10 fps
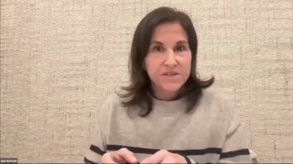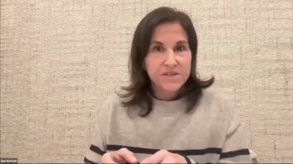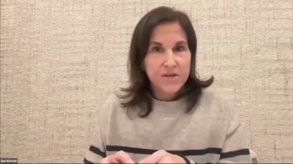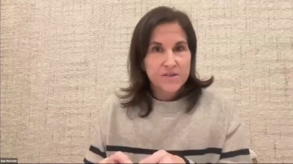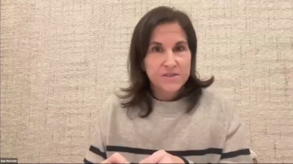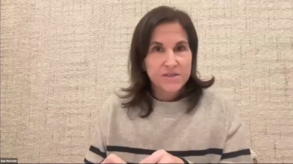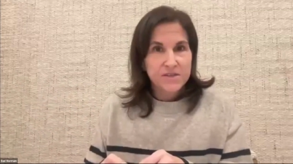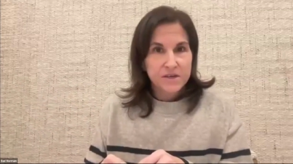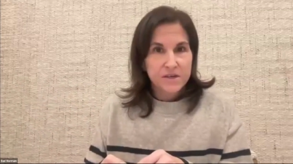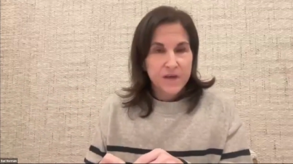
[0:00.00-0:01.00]
or ACT
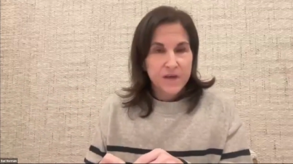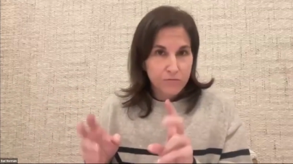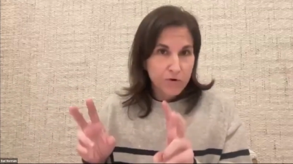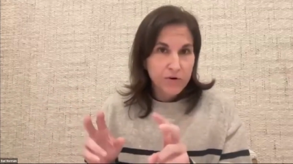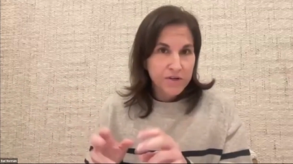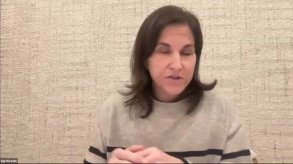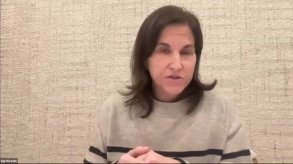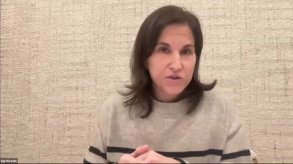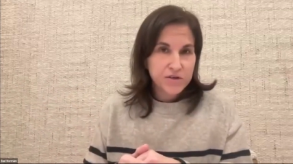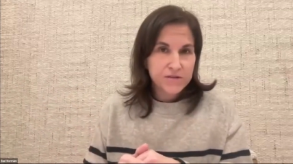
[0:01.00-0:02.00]
in like real
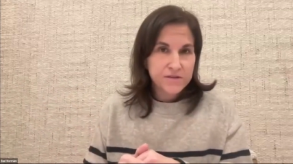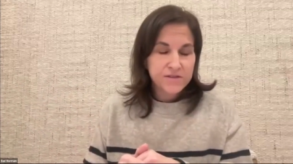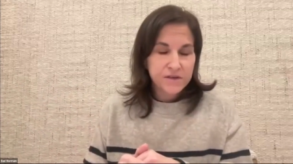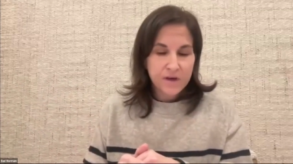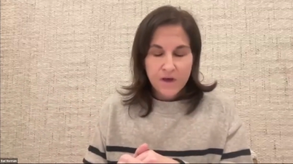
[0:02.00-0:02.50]
conditions.